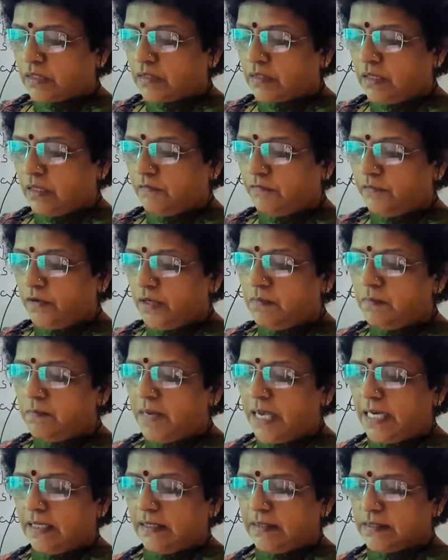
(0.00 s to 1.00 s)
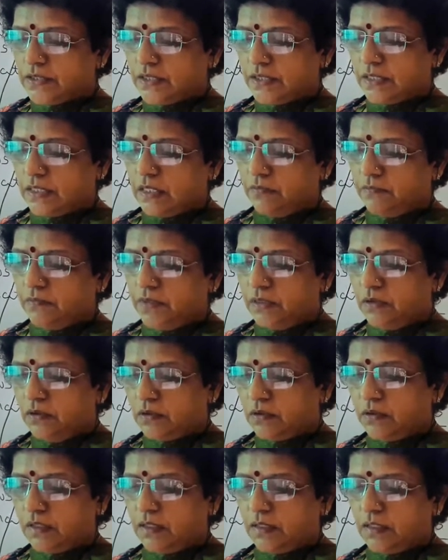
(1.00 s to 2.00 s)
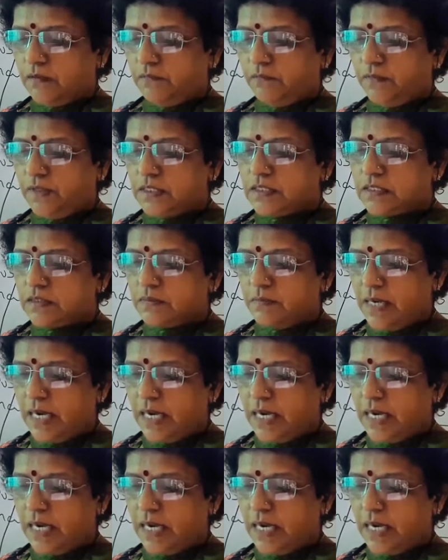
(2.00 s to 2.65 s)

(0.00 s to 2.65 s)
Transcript: Their firm balance sheet given on 31st